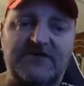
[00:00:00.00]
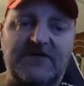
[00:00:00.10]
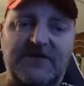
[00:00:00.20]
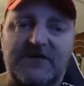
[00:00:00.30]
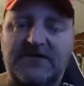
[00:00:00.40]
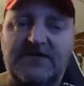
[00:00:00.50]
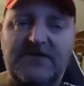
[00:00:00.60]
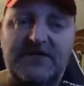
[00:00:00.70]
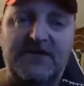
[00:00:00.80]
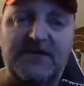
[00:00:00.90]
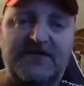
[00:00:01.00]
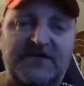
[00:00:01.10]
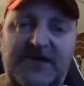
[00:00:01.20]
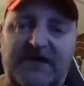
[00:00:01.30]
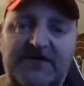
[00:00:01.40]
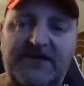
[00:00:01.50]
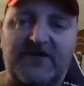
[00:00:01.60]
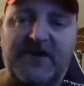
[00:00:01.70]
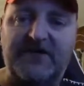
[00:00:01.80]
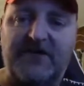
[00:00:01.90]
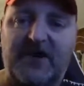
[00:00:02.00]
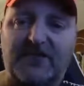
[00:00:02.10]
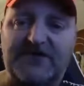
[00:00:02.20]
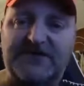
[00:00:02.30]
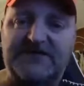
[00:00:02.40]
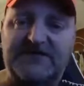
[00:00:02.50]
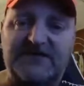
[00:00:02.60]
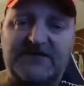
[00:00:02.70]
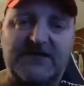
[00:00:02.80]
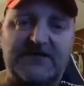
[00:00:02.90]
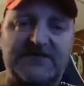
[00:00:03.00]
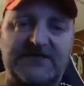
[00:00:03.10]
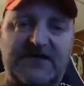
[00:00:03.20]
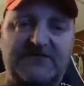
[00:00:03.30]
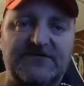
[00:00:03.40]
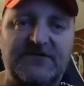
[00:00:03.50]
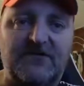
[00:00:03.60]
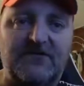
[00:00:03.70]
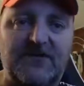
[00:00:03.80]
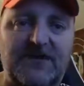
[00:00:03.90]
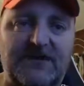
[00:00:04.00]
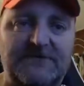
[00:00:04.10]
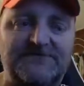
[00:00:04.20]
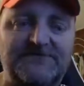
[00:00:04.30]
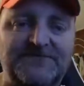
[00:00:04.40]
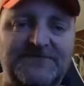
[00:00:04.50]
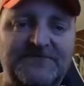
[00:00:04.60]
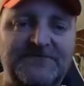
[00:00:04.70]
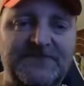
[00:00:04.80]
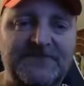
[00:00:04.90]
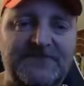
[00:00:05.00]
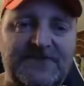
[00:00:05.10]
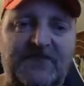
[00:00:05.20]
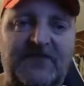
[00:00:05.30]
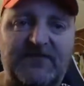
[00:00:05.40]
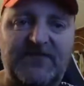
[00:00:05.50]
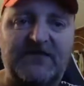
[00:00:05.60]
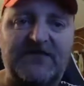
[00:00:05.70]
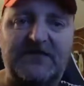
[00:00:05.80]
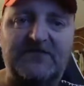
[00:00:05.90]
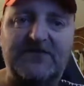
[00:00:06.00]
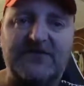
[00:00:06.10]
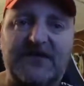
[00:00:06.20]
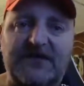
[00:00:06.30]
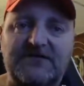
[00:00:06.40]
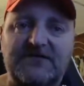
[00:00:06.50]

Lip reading: And then because I've been having irregular heartbeats and stuff. So definitely have to have that looked at.